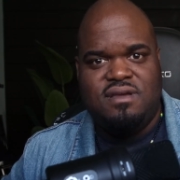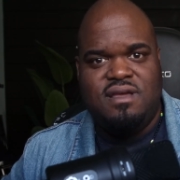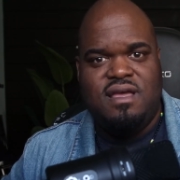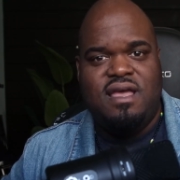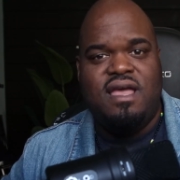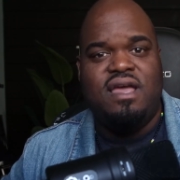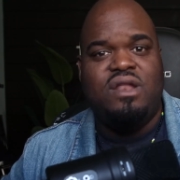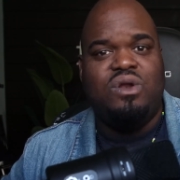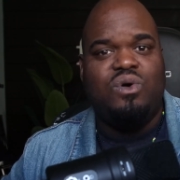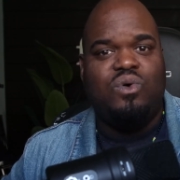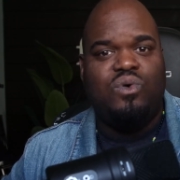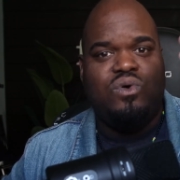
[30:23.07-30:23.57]

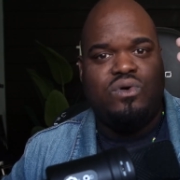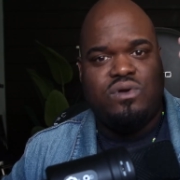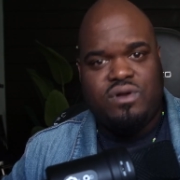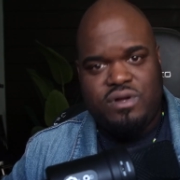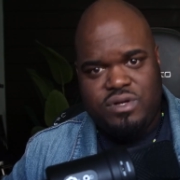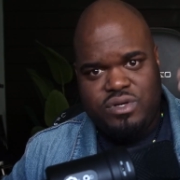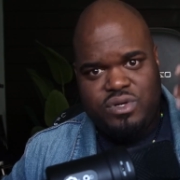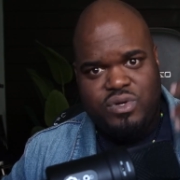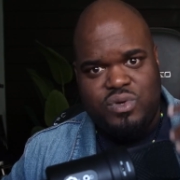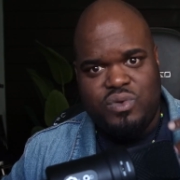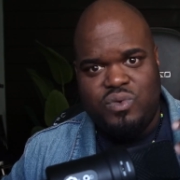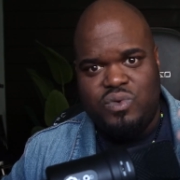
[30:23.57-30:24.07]
In order
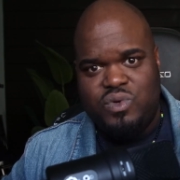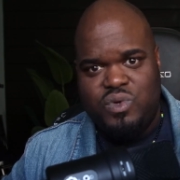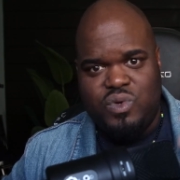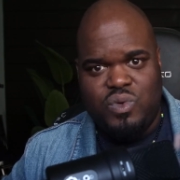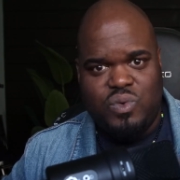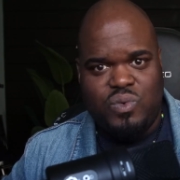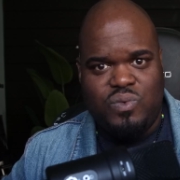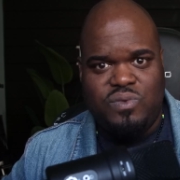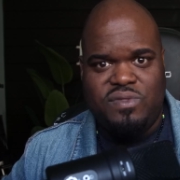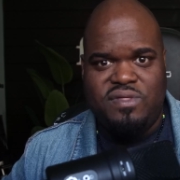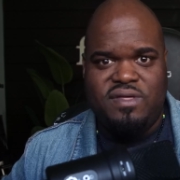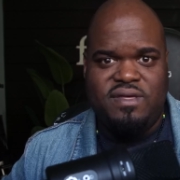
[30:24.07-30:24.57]
to
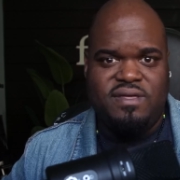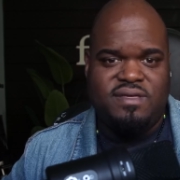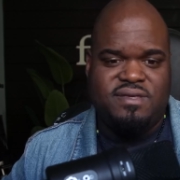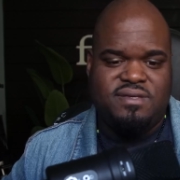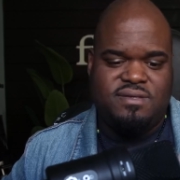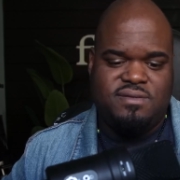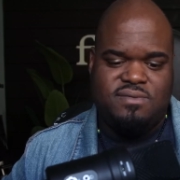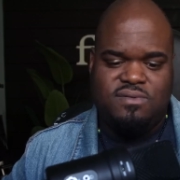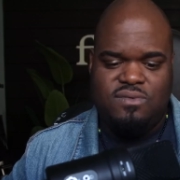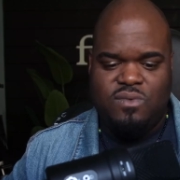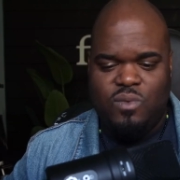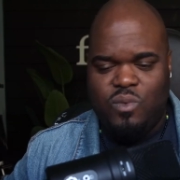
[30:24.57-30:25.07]
do
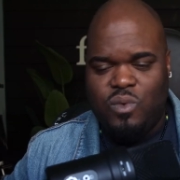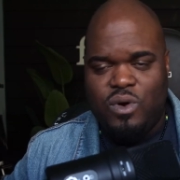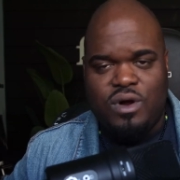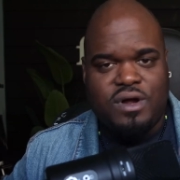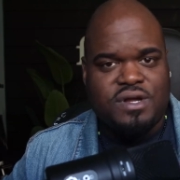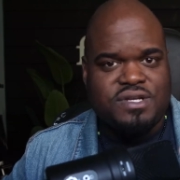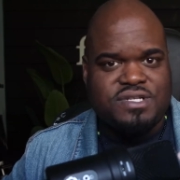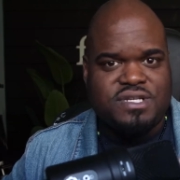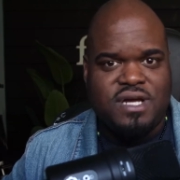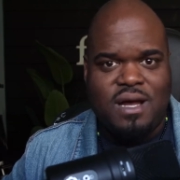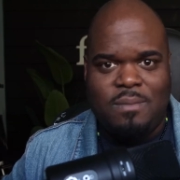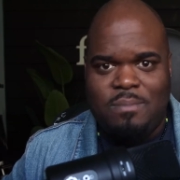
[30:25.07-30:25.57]
this
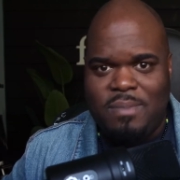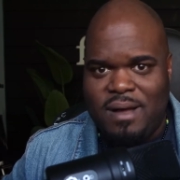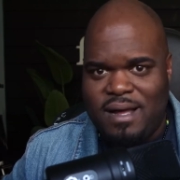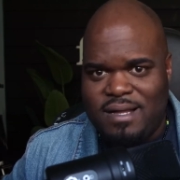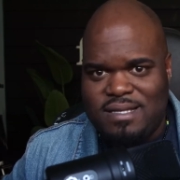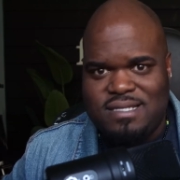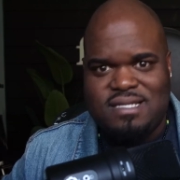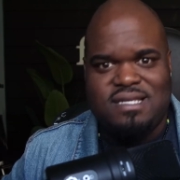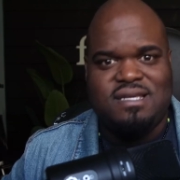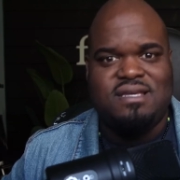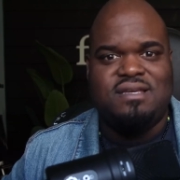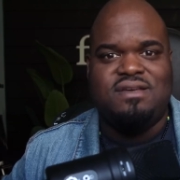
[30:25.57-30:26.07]
workshop
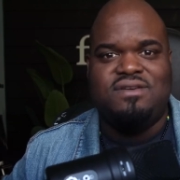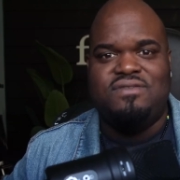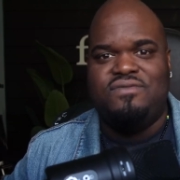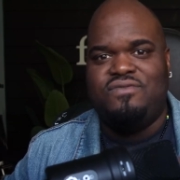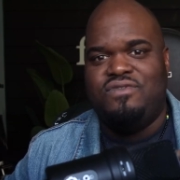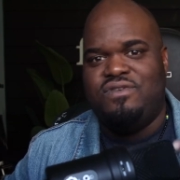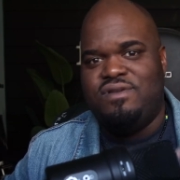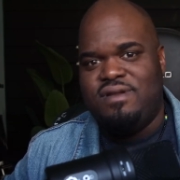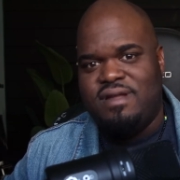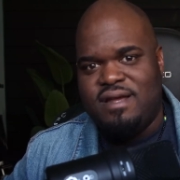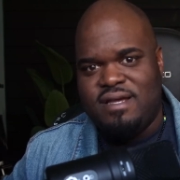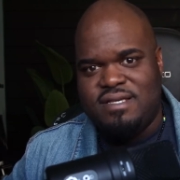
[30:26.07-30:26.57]
idea
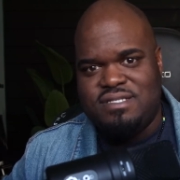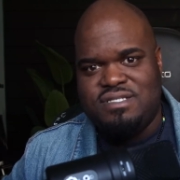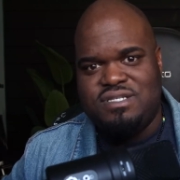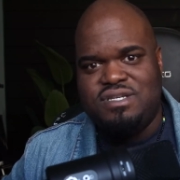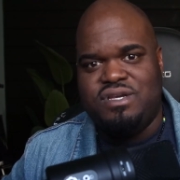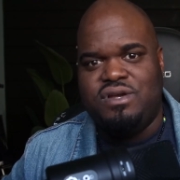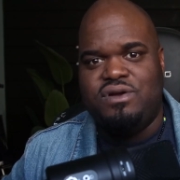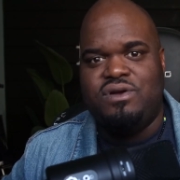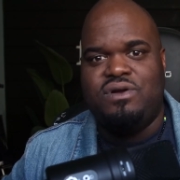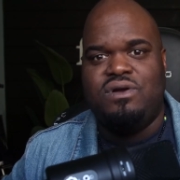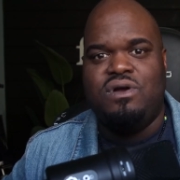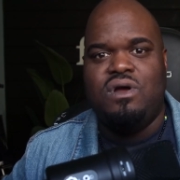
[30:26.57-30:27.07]
for next
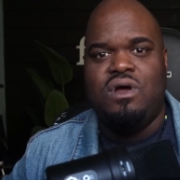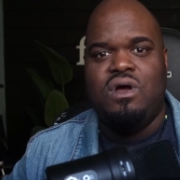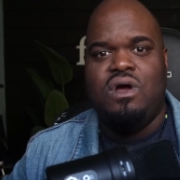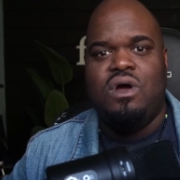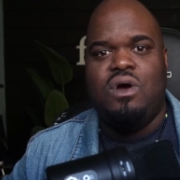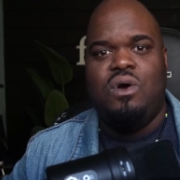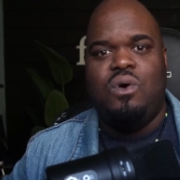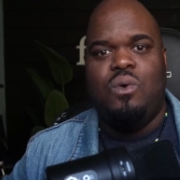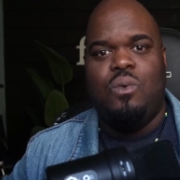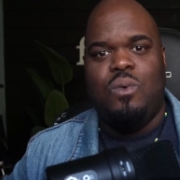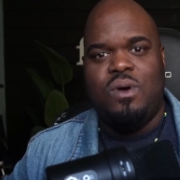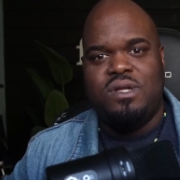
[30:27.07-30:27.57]
year,
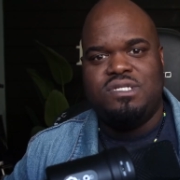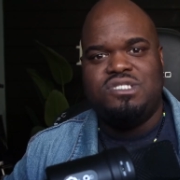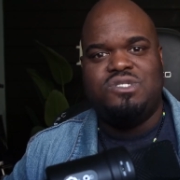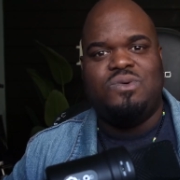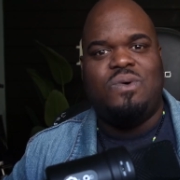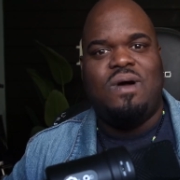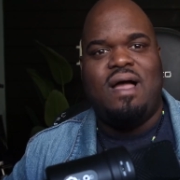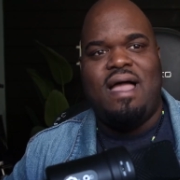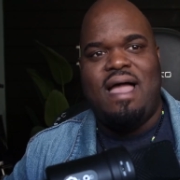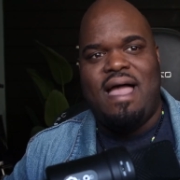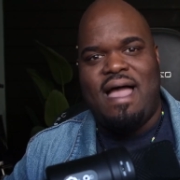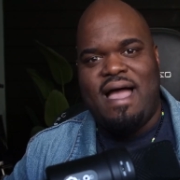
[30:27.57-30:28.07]
what do
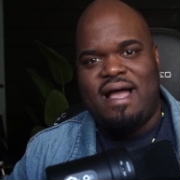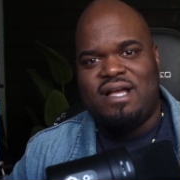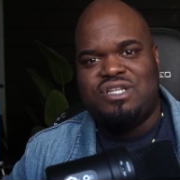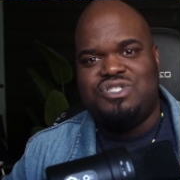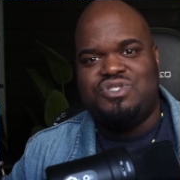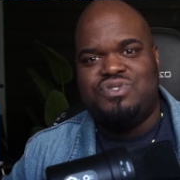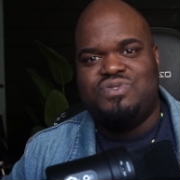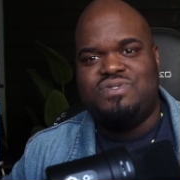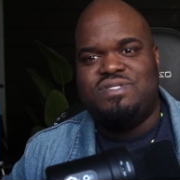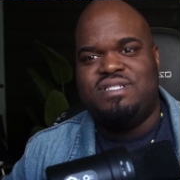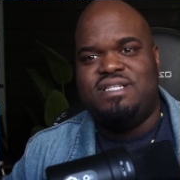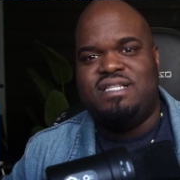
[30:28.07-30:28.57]
I
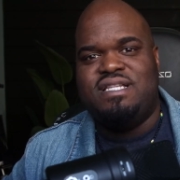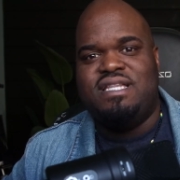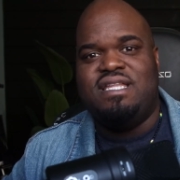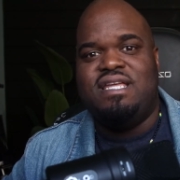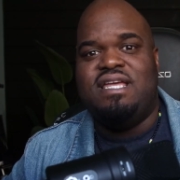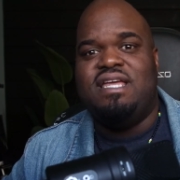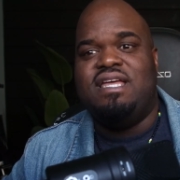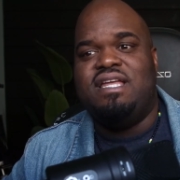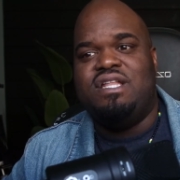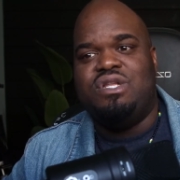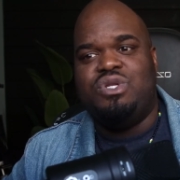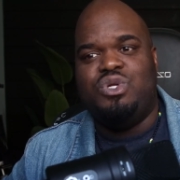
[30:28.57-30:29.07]
actually
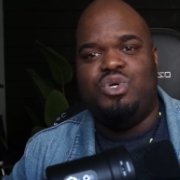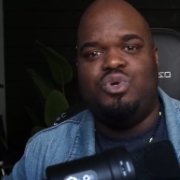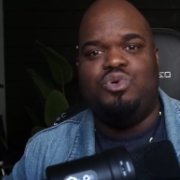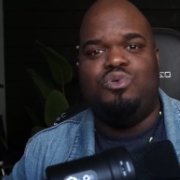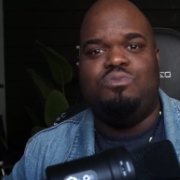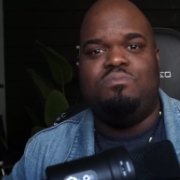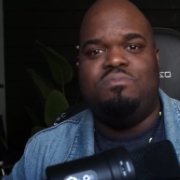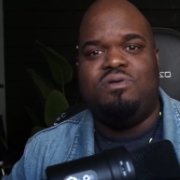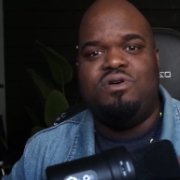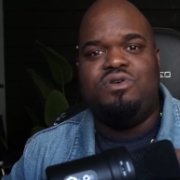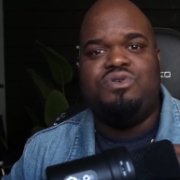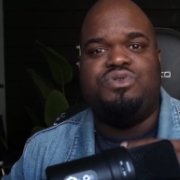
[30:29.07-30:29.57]
need to
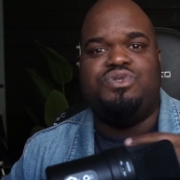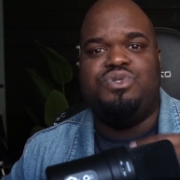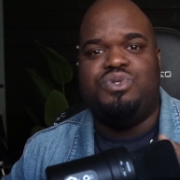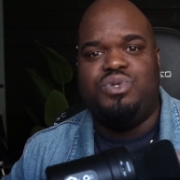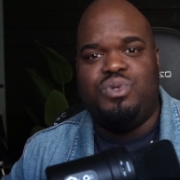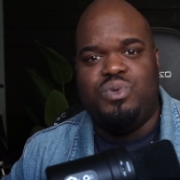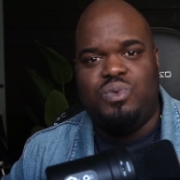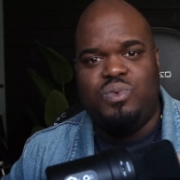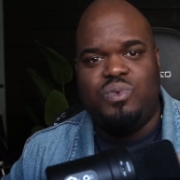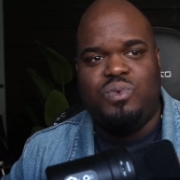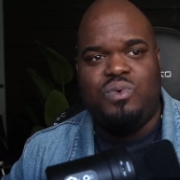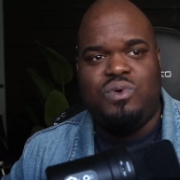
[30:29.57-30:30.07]

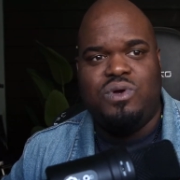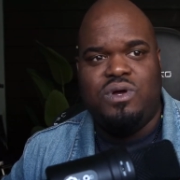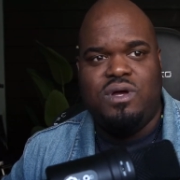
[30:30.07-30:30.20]
pursue?